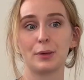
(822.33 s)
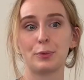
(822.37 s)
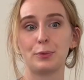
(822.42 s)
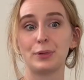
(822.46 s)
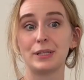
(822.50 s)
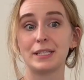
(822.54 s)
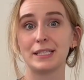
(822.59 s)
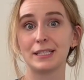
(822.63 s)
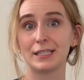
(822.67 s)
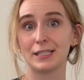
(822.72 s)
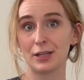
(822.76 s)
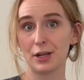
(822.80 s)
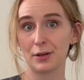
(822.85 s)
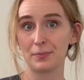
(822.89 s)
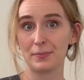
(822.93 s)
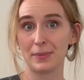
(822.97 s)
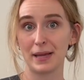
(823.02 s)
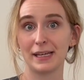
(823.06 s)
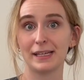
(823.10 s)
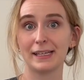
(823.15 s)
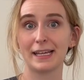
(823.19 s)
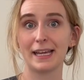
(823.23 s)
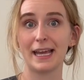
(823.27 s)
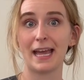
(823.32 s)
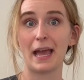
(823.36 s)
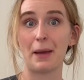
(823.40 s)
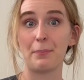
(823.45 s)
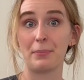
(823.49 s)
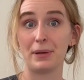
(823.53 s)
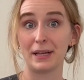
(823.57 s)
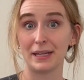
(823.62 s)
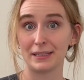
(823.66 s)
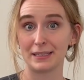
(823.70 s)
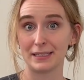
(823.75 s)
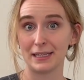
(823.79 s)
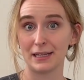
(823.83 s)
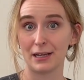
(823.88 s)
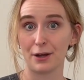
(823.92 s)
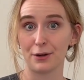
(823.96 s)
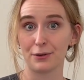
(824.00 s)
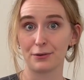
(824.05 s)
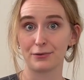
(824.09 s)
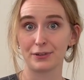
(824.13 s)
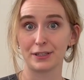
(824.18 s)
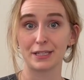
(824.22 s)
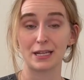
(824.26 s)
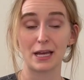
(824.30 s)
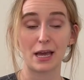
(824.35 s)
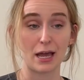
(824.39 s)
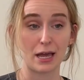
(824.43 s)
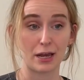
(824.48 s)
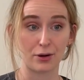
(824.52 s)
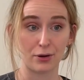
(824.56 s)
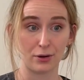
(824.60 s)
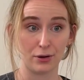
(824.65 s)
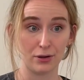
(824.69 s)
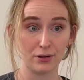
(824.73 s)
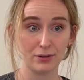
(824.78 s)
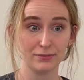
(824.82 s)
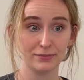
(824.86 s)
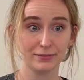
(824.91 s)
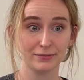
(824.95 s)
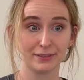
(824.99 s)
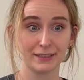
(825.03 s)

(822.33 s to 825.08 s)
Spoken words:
We did not make a big deal out of it at all.